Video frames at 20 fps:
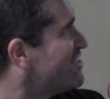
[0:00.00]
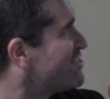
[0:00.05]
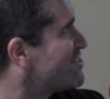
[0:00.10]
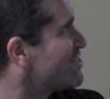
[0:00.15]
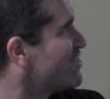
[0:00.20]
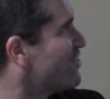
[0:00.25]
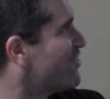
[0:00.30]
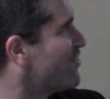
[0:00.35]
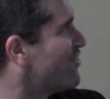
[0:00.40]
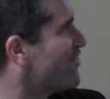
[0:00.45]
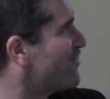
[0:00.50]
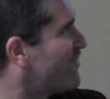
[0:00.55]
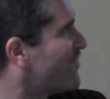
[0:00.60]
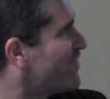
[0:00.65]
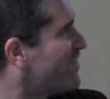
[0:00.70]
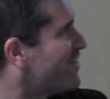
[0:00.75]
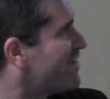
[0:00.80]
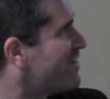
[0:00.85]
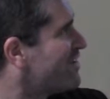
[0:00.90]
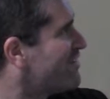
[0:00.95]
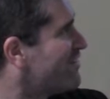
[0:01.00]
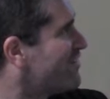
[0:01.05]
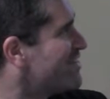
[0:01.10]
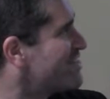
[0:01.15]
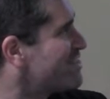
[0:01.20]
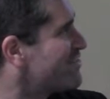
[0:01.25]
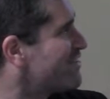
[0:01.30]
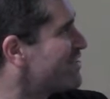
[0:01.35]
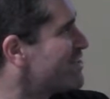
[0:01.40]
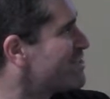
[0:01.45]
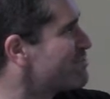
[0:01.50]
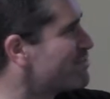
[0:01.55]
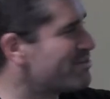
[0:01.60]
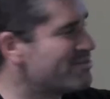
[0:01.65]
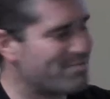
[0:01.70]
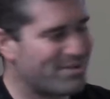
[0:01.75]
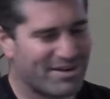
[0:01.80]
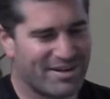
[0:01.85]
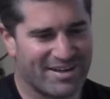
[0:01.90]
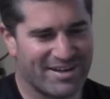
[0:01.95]
so What's a Raspberry
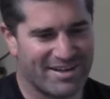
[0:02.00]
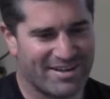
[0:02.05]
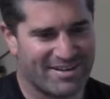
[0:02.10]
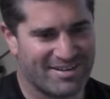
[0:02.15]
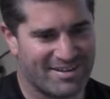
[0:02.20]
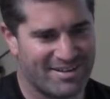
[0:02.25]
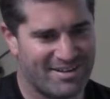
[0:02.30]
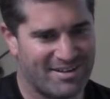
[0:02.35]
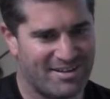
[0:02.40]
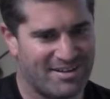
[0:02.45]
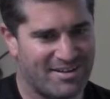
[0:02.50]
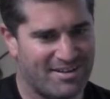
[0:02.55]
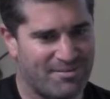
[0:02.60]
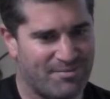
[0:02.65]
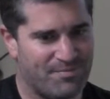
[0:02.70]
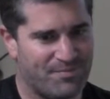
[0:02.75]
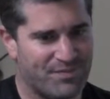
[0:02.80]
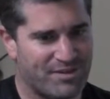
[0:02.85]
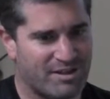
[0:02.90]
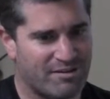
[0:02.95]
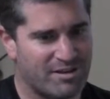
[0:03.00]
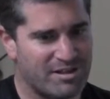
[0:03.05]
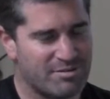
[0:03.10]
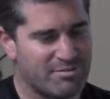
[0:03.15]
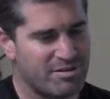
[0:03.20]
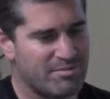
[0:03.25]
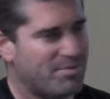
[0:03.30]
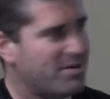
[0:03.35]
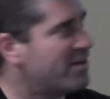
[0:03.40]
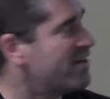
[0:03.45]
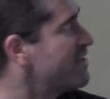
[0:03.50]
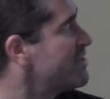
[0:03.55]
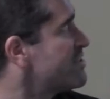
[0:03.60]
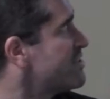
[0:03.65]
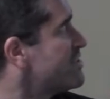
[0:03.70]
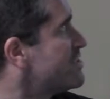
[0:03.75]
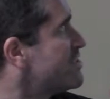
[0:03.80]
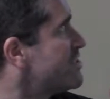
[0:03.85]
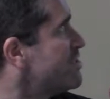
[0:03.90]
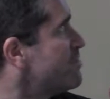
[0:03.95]
Pi? Um, a Raspberry Pi is a
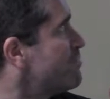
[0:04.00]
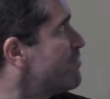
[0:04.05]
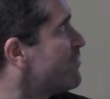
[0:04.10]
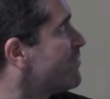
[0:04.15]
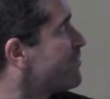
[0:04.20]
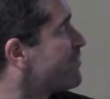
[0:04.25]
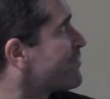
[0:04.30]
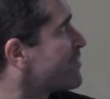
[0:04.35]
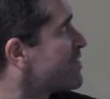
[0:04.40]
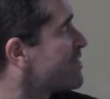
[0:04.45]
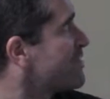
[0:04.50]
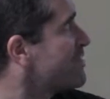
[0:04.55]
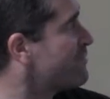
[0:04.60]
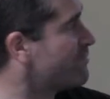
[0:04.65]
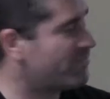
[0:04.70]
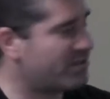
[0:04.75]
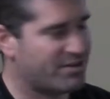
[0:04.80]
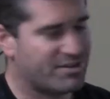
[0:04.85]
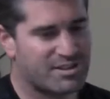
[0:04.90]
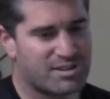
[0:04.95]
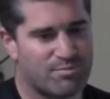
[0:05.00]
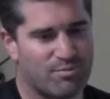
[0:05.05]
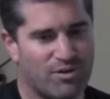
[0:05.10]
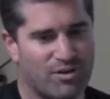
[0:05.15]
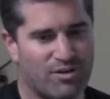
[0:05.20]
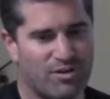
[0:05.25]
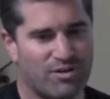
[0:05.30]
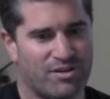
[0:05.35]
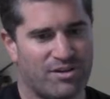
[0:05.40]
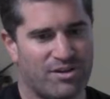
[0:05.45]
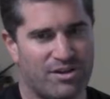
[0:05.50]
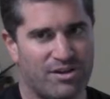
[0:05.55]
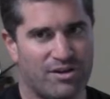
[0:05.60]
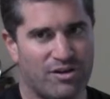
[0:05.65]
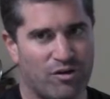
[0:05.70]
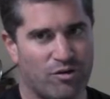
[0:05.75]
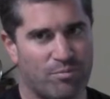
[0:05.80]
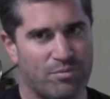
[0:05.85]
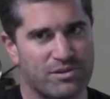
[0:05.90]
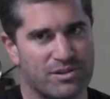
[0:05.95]
cheap, very small
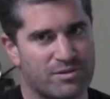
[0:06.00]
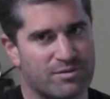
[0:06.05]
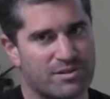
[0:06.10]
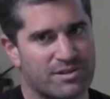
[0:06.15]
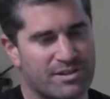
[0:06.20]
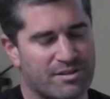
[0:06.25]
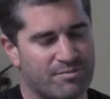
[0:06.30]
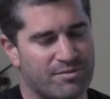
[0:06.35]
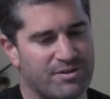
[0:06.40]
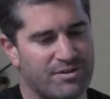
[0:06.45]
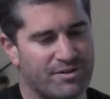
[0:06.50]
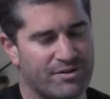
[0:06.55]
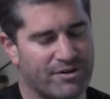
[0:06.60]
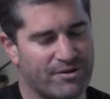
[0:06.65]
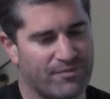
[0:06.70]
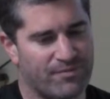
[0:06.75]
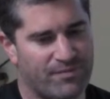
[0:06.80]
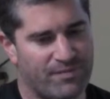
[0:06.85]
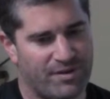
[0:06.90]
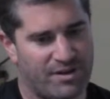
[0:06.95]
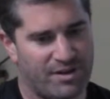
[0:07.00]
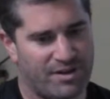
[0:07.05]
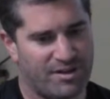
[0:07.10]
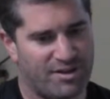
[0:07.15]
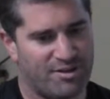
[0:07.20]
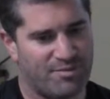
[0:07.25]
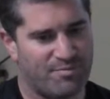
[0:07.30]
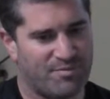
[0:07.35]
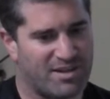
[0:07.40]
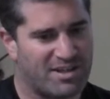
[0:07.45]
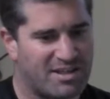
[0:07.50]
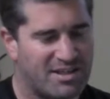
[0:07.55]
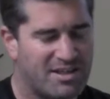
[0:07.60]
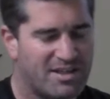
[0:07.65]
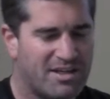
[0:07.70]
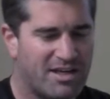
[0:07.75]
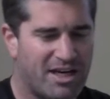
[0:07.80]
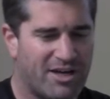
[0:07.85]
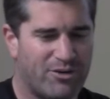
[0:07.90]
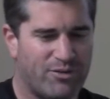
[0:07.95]
open source computer. Um,
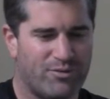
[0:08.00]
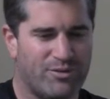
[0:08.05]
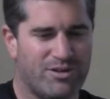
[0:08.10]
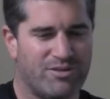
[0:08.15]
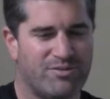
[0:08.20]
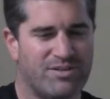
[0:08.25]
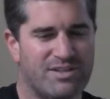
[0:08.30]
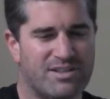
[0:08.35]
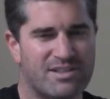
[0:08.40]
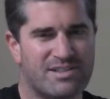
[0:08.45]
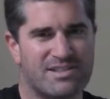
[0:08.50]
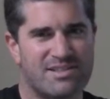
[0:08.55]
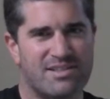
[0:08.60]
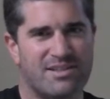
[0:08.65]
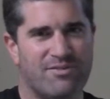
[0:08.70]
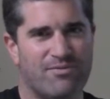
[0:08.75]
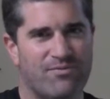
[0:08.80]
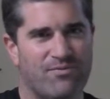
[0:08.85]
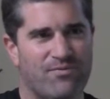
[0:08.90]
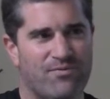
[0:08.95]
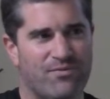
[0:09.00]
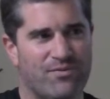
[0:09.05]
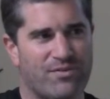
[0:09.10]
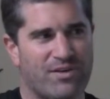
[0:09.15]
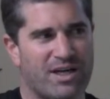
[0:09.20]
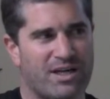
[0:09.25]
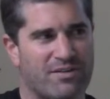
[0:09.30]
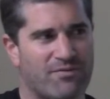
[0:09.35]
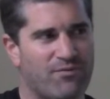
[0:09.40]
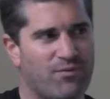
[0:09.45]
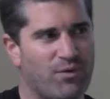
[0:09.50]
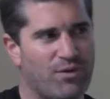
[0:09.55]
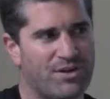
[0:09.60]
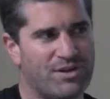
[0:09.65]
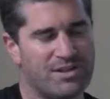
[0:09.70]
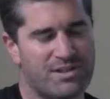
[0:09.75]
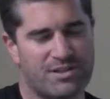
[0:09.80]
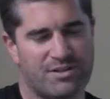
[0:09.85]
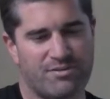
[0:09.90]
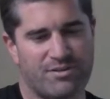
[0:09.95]
I don't know the, the kind of full
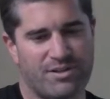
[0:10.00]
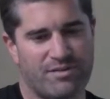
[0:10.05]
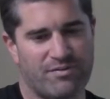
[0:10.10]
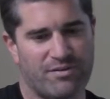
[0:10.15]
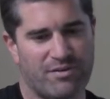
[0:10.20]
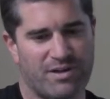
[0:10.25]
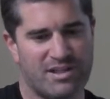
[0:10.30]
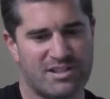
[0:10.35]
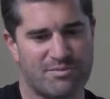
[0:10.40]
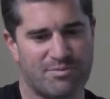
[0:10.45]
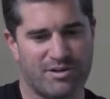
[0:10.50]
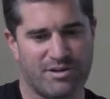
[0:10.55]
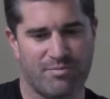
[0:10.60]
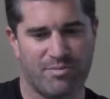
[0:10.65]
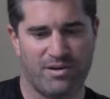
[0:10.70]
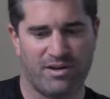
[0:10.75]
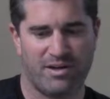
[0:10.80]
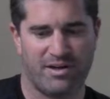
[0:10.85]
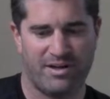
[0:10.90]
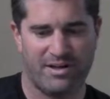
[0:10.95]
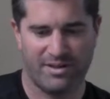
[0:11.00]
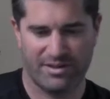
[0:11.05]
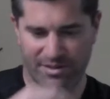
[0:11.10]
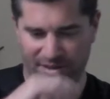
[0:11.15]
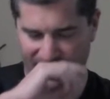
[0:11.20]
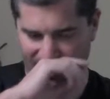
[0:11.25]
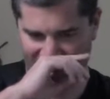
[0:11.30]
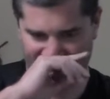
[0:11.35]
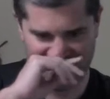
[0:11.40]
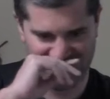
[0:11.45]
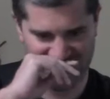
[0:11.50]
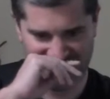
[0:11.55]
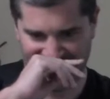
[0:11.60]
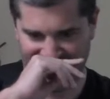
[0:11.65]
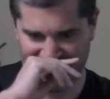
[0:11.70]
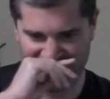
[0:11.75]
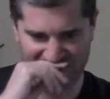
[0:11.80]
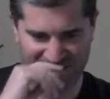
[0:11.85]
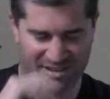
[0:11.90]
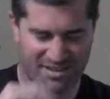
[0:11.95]
history of the Raspberry Pi other than
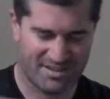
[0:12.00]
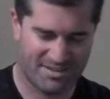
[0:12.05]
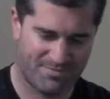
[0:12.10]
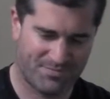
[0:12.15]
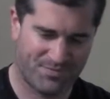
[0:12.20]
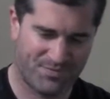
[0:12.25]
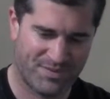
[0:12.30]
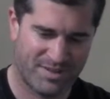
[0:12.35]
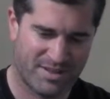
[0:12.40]
um,